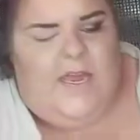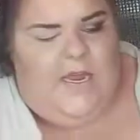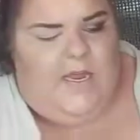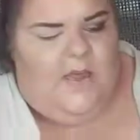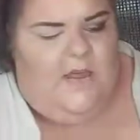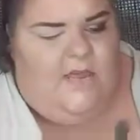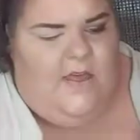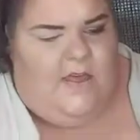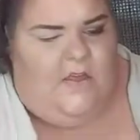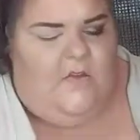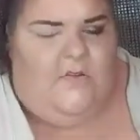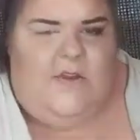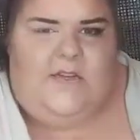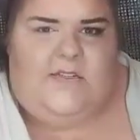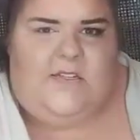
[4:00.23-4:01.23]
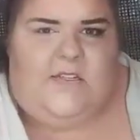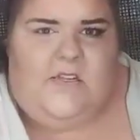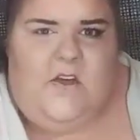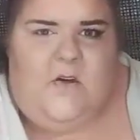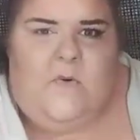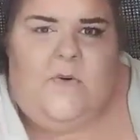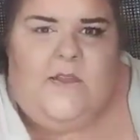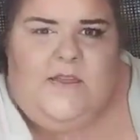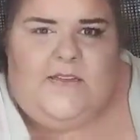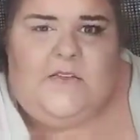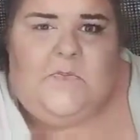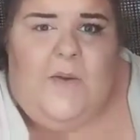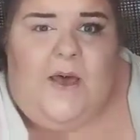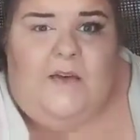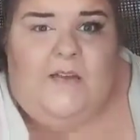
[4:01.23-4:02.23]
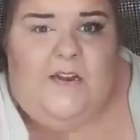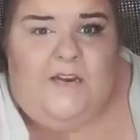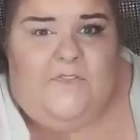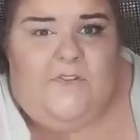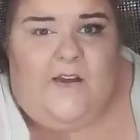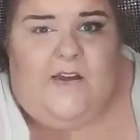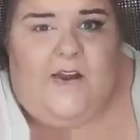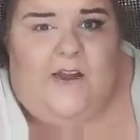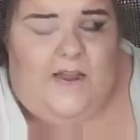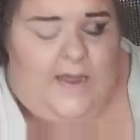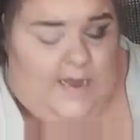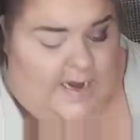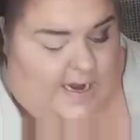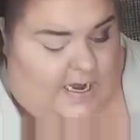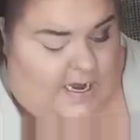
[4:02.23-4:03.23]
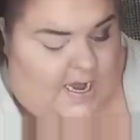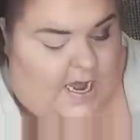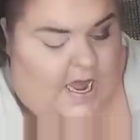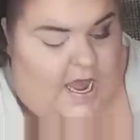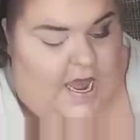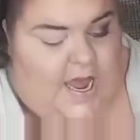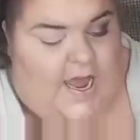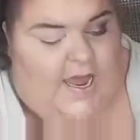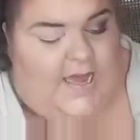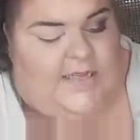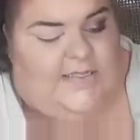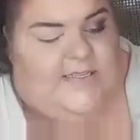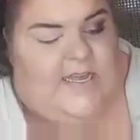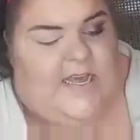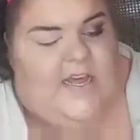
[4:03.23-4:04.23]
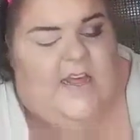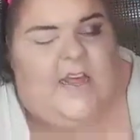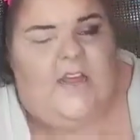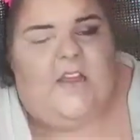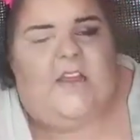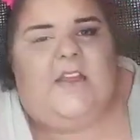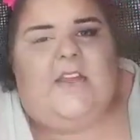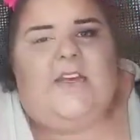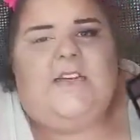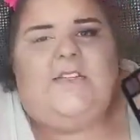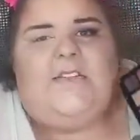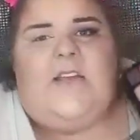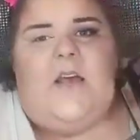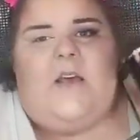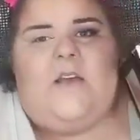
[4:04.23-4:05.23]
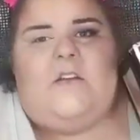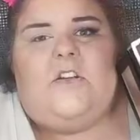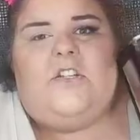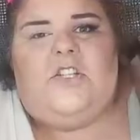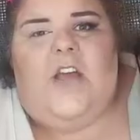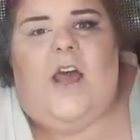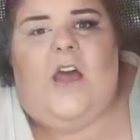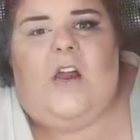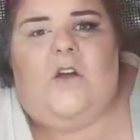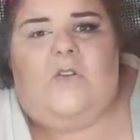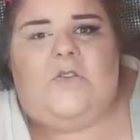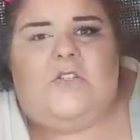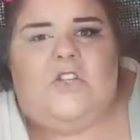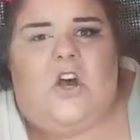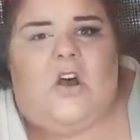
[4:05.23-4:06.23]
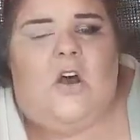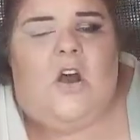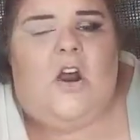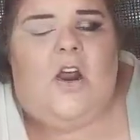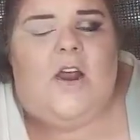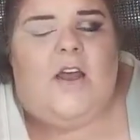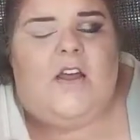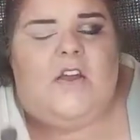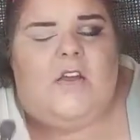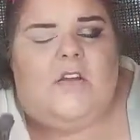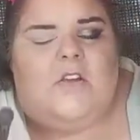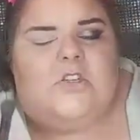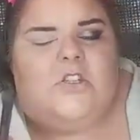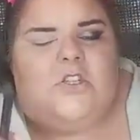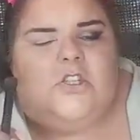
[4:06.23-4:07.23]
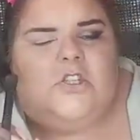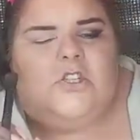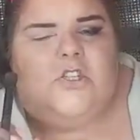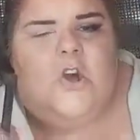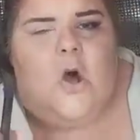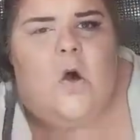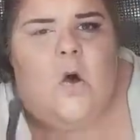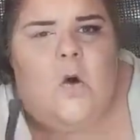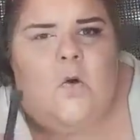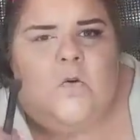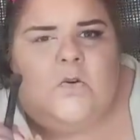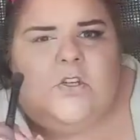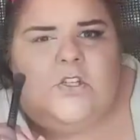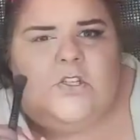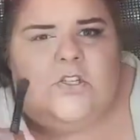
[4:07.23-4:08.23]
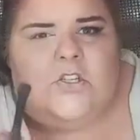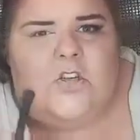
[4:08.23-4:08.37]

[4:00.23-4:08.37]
thing that you need to know with this palette, if you're going to get it, is these shadows are so